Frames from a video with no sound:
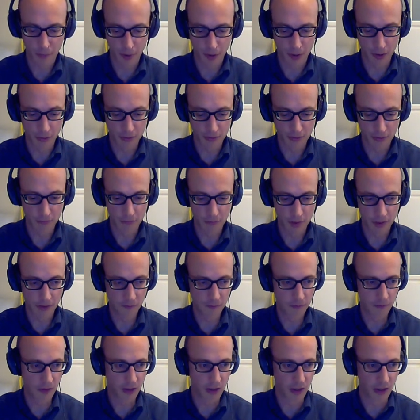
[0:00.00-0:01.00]
but
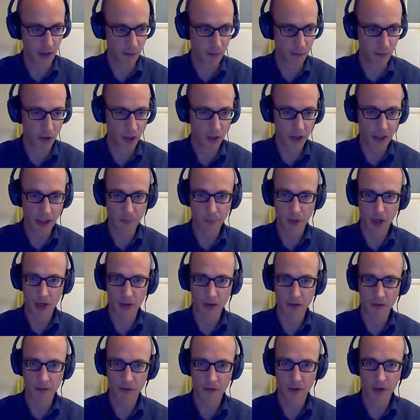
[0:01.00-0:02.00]
let's say 1e
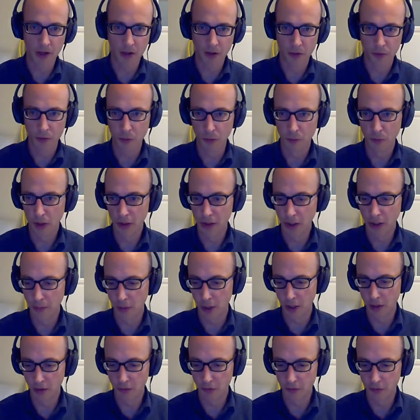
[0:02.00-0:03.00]
minus 10 to 1e
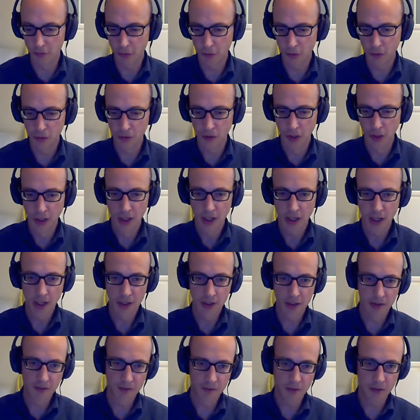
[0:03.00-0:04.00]
minus 2,
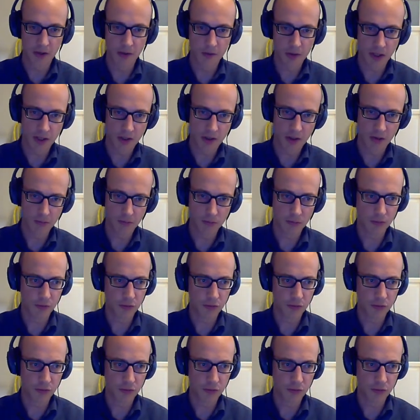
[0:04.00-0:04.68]
and then say, okay,